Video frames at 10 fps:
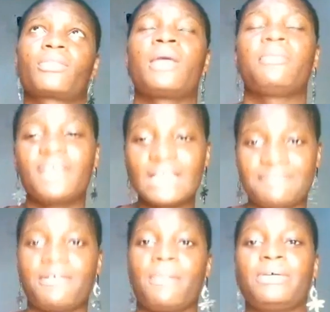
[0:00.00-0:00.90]
a very
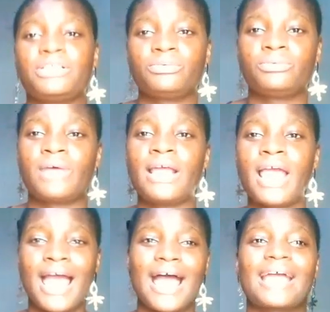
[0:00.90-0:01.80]
different person, right?
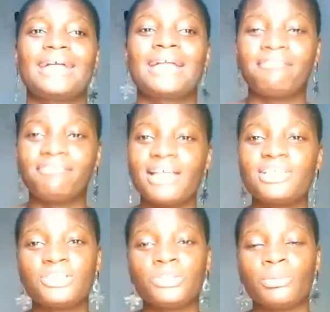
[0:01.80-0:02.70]
I can
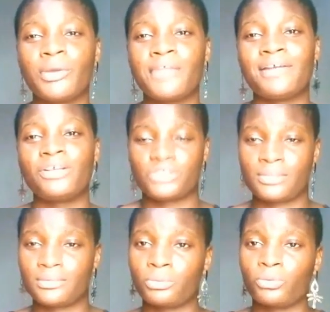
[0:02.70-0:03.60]
advise you, but if I know
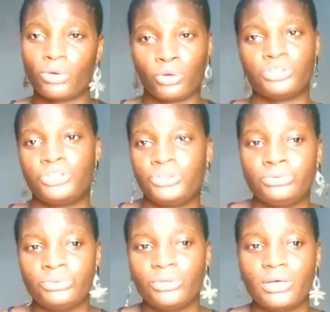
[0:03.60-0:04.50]
something would hurt
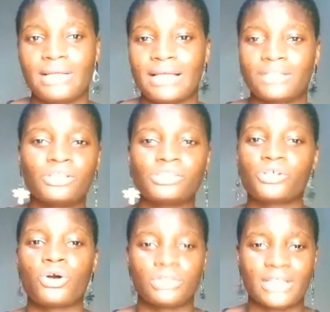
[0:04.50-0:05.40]
you, like not
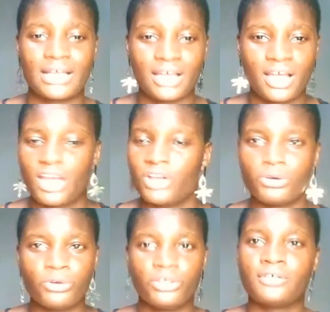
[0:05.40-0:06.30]
just hurt, like,
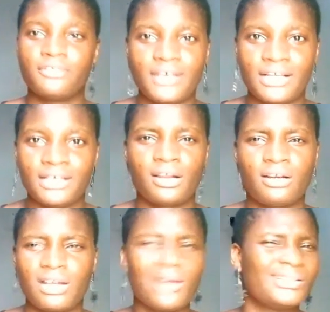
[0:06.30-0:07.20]
oh, you're not fine,
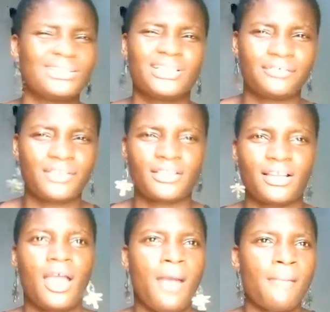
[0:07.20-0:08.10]
now it's a different
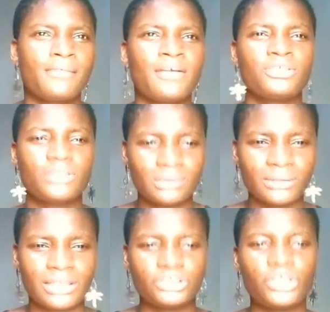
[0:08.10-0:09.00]
thing. But if I know something
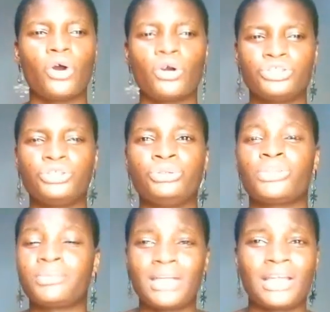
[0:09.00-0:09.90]
that actually hurts you,
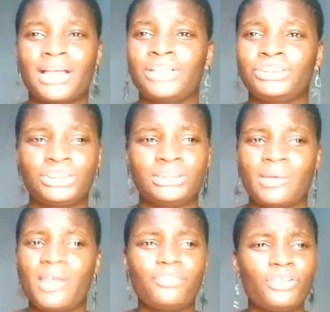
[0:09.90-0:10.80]
something that you can't change
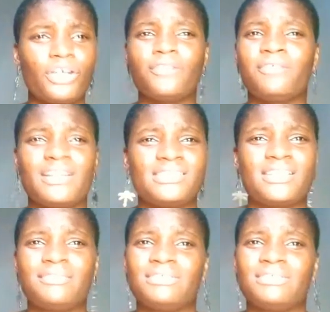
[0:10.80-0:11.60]
about, even if you're not fine, so